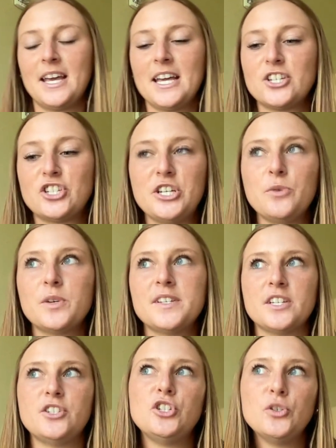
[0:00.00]
she was
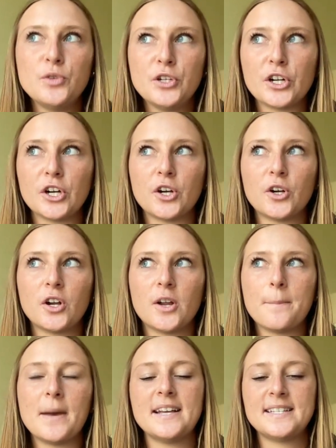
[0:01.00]
a junior
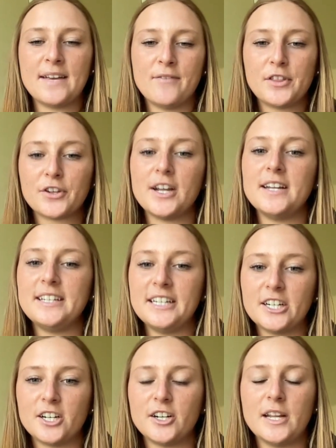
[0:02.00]
my 7th grade
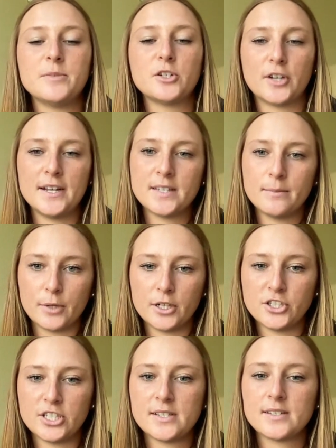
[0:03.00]
year. Her name's Grayson
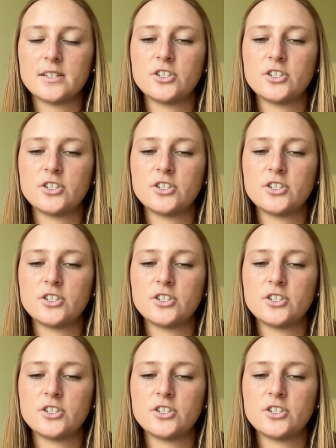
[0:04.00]
Burgess.